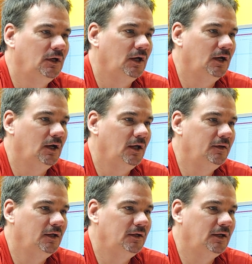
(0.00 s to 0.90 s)
And
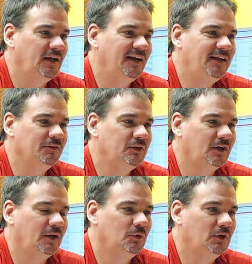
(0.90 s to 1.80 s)
then at any given
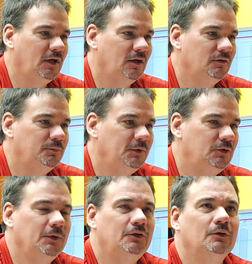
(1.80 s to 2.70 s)
time, we'll have
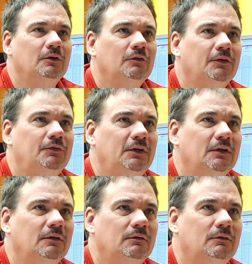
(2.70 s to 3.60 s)
between 250
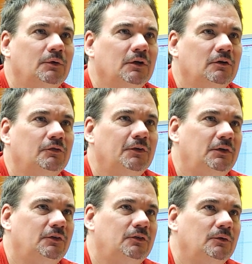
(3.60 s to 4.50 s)
and
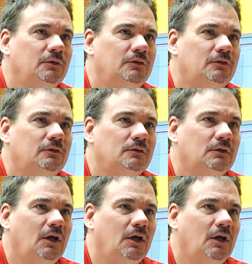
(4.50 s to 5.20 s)
350 students